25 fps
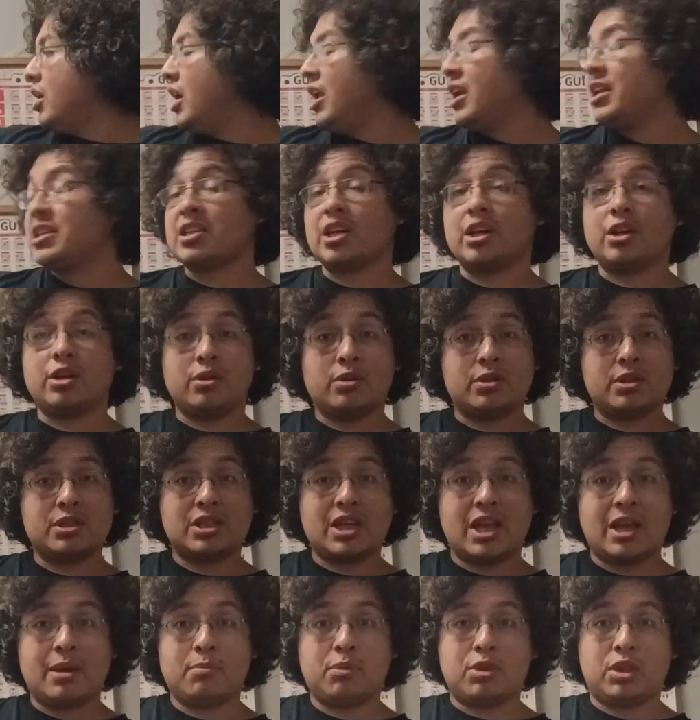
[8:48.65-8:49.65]
And he's going to do the
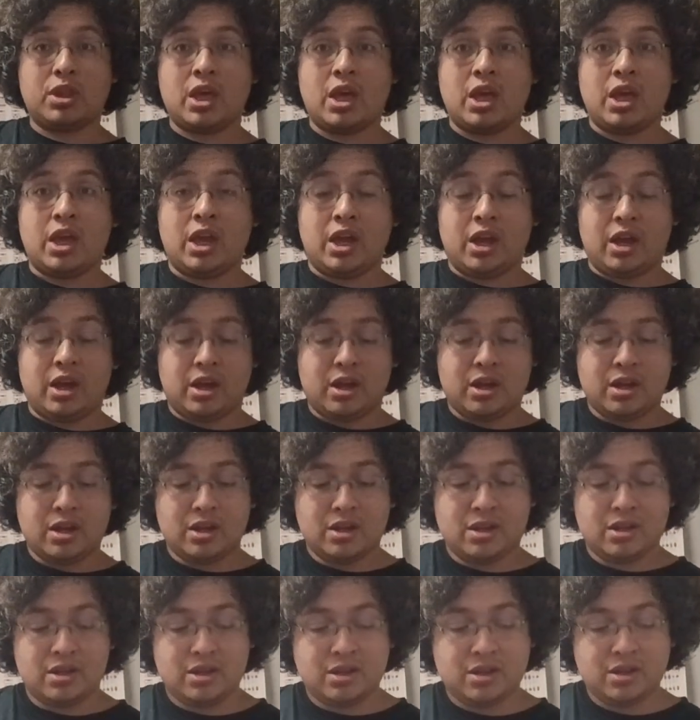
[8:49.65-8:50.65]
same thing
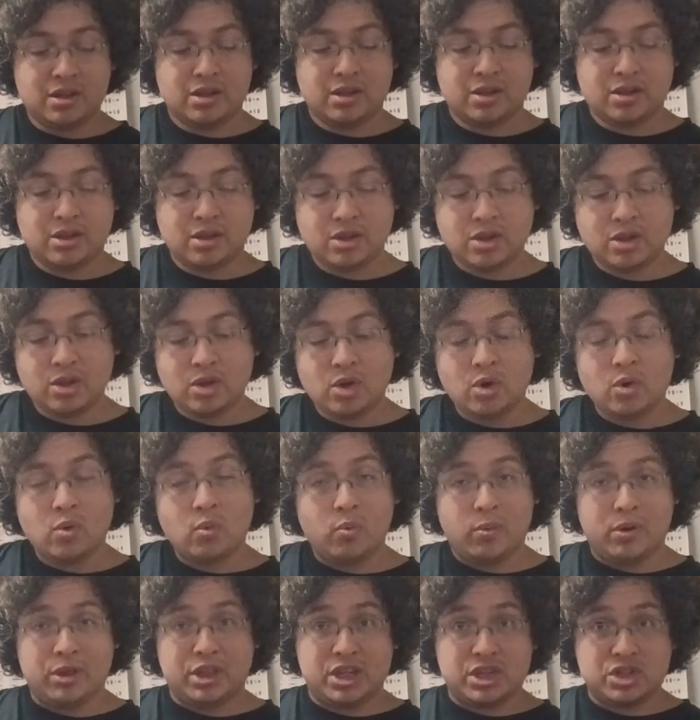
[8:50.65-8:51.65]

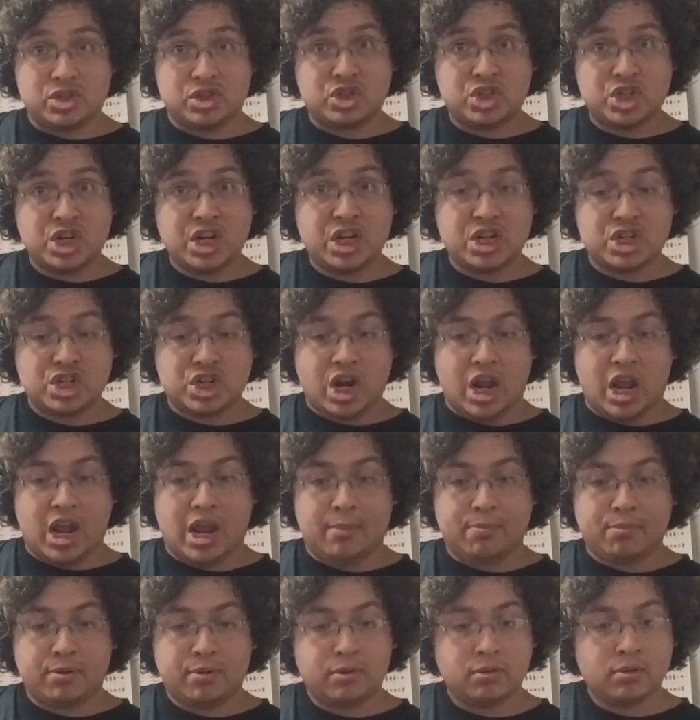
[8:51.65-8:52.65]
with his G
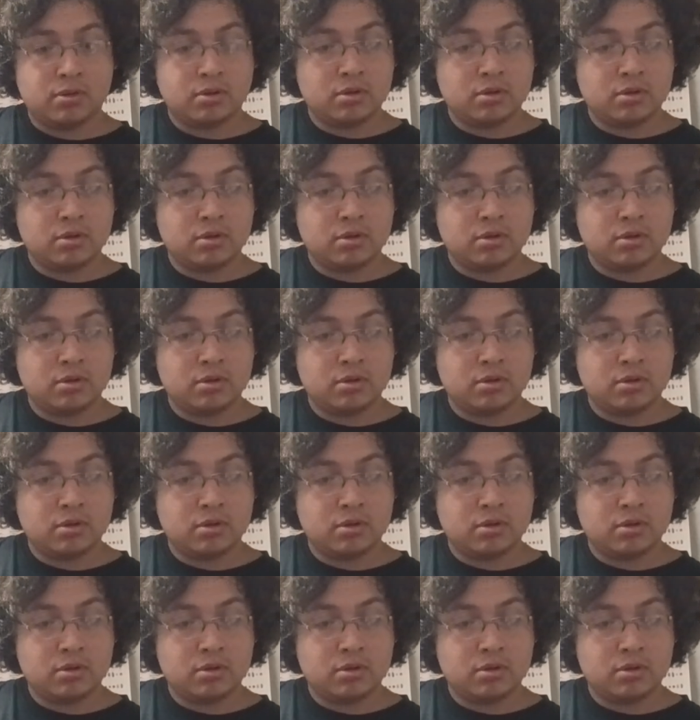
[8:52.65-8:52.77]
shape.